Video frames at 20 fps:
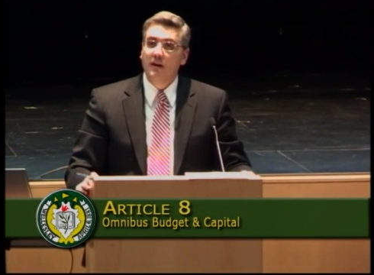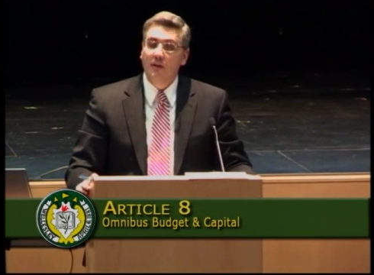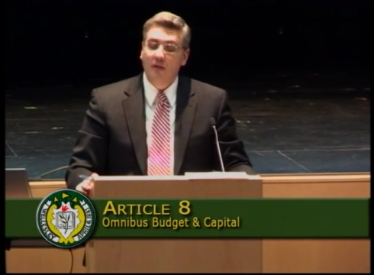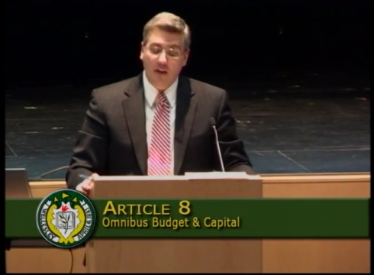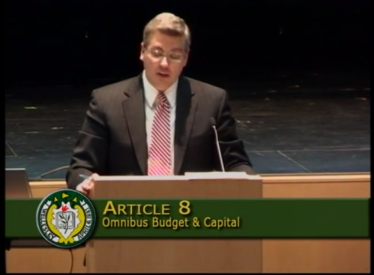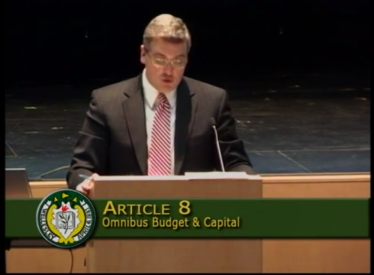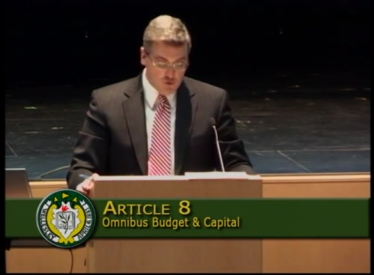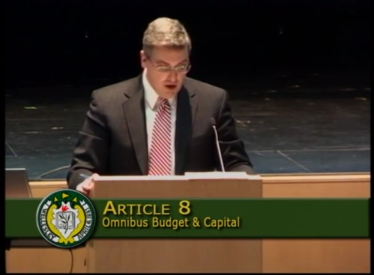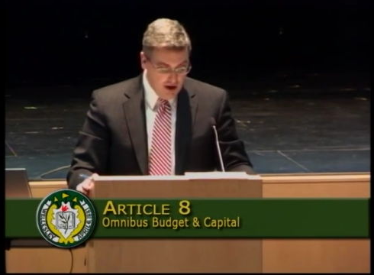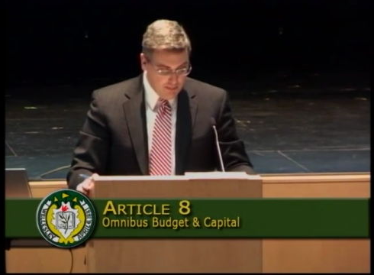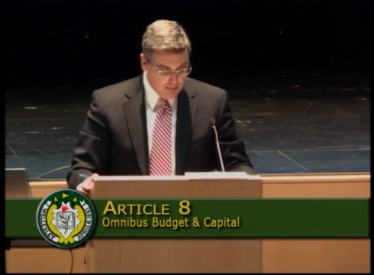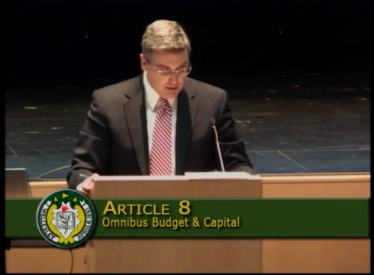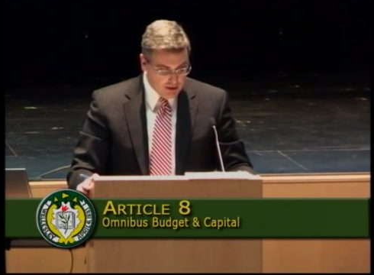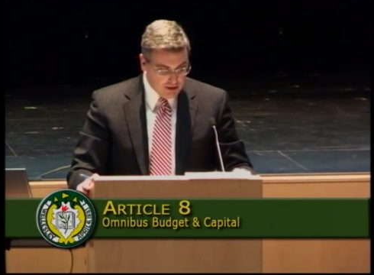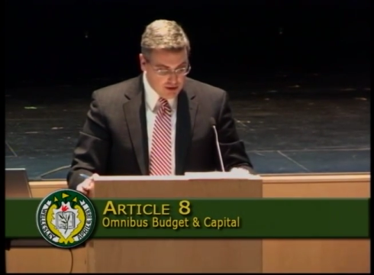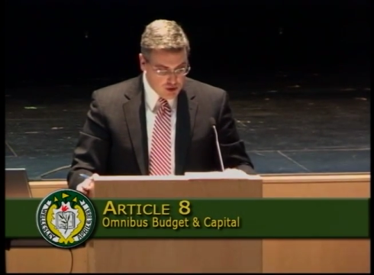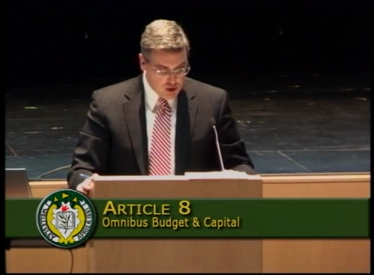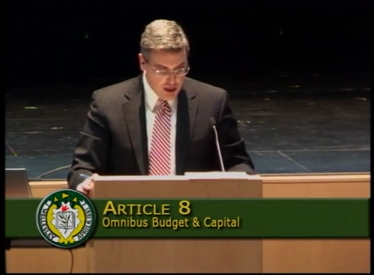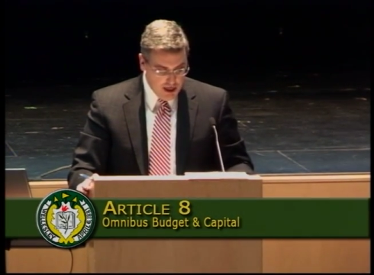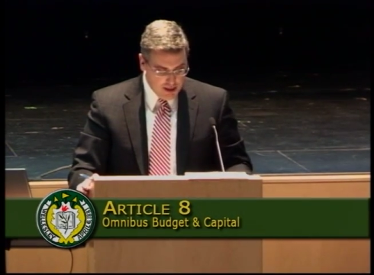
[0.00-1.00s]
that's
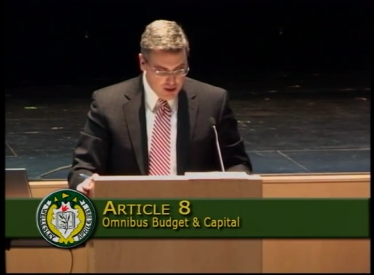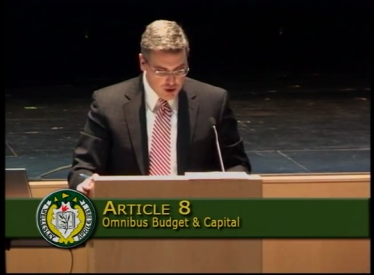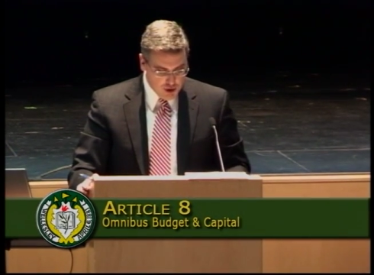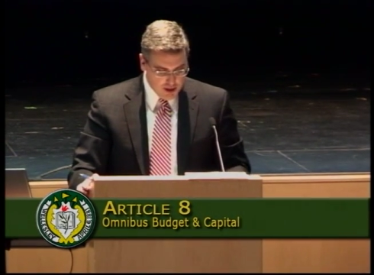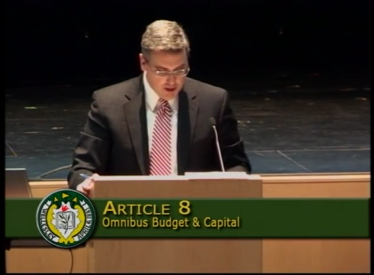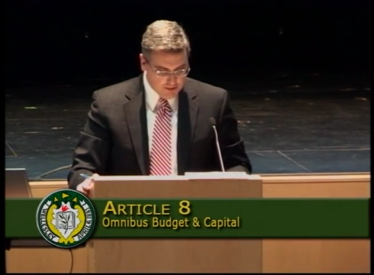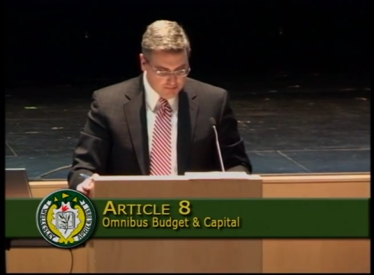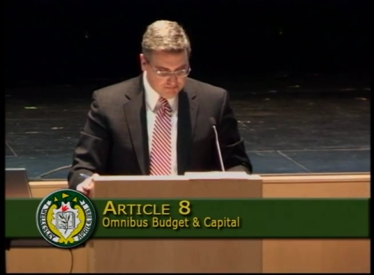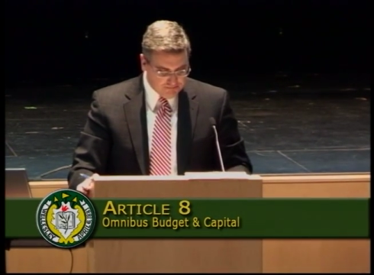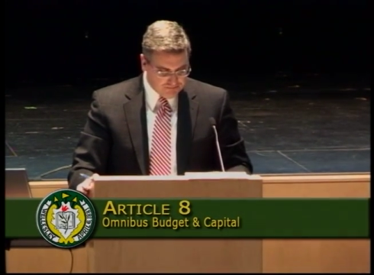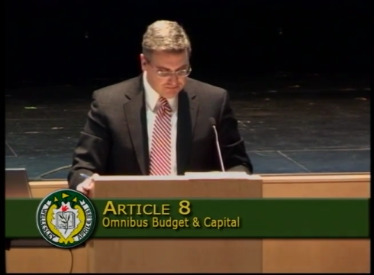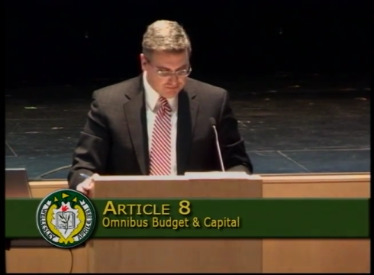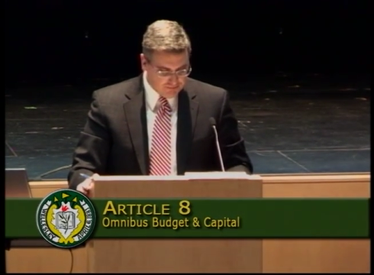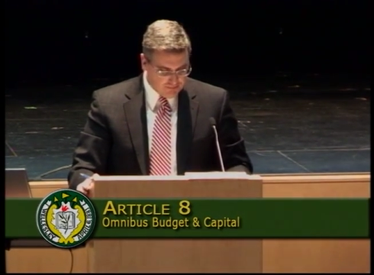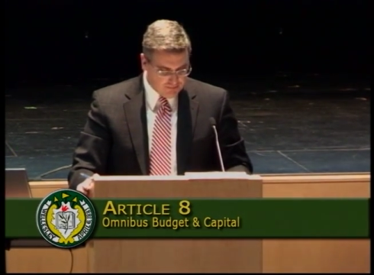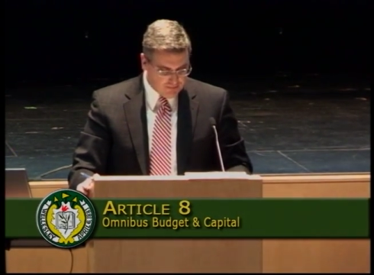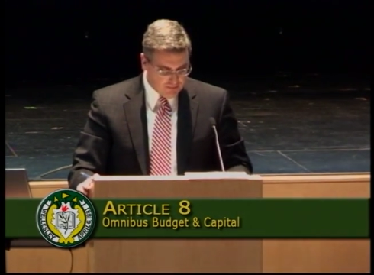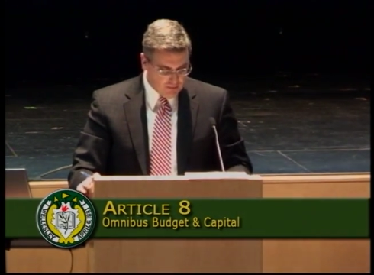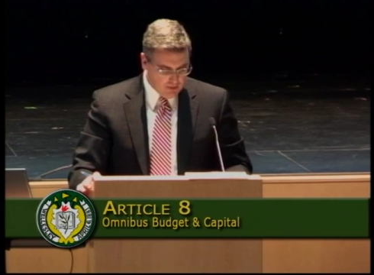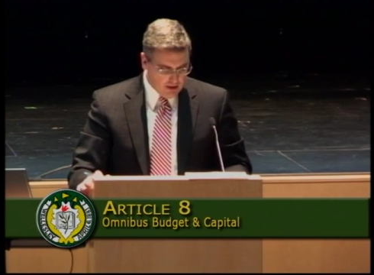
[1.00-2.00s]
rapidly changing.
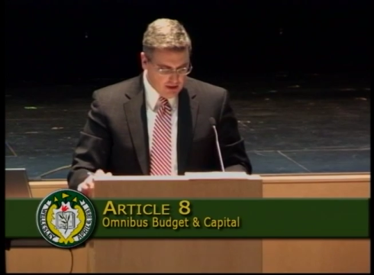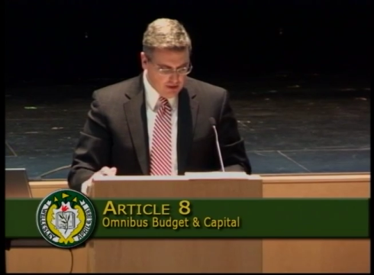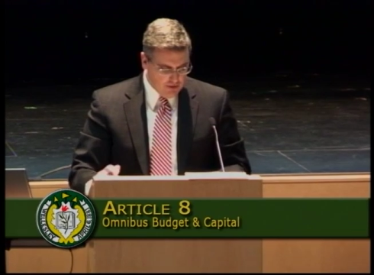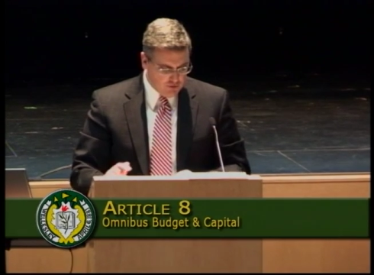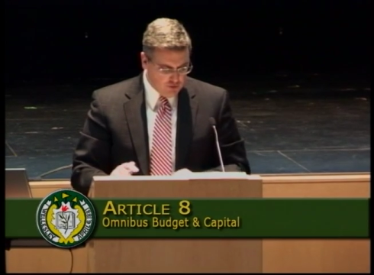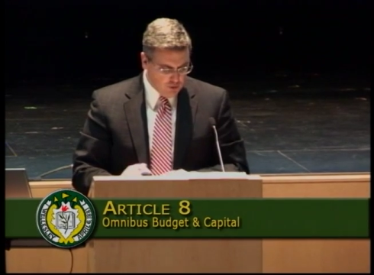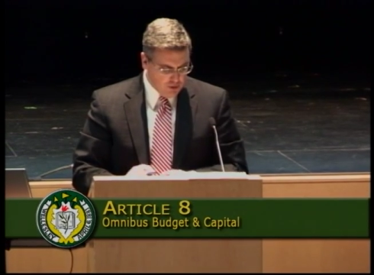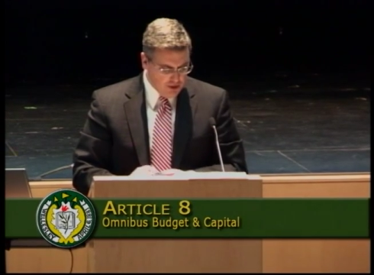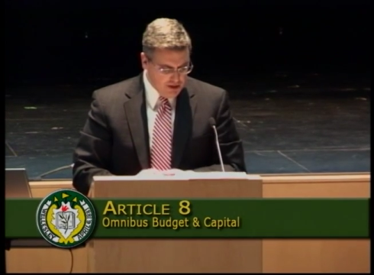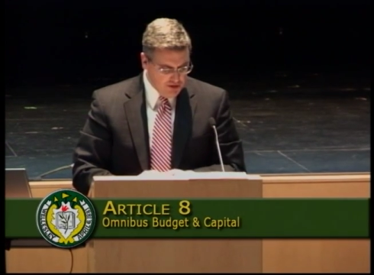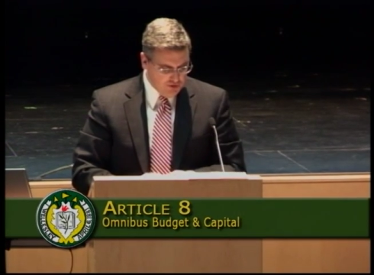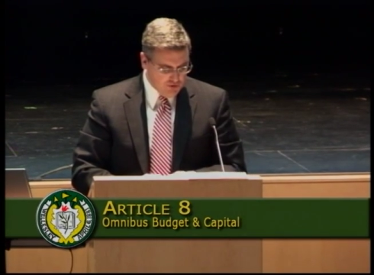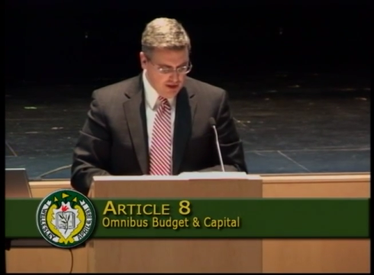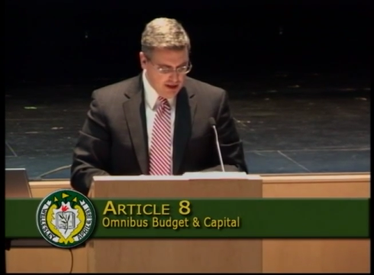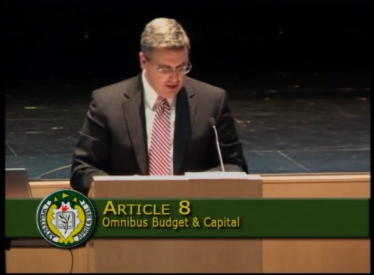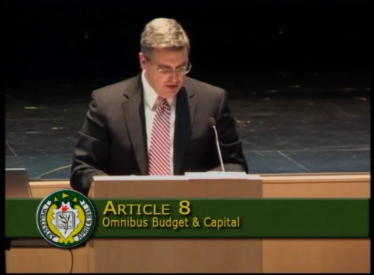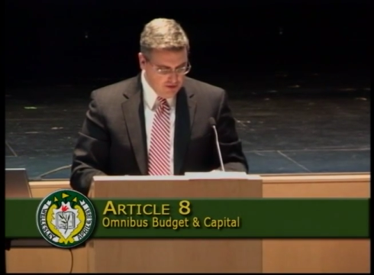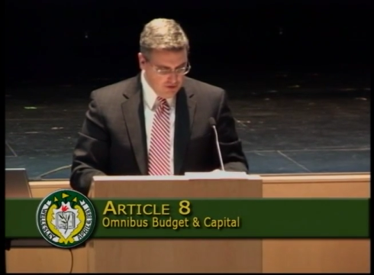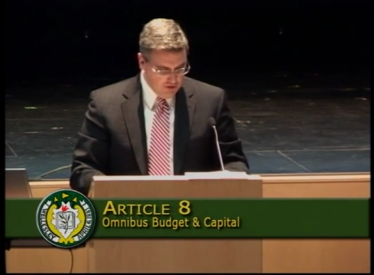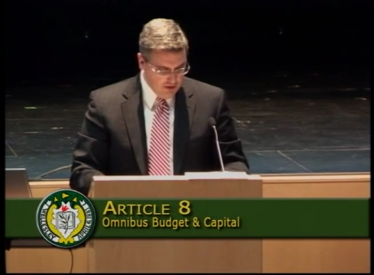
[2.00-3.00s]
So to this
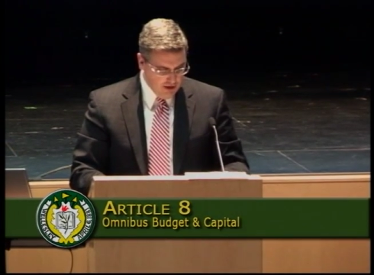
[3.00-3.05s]
end,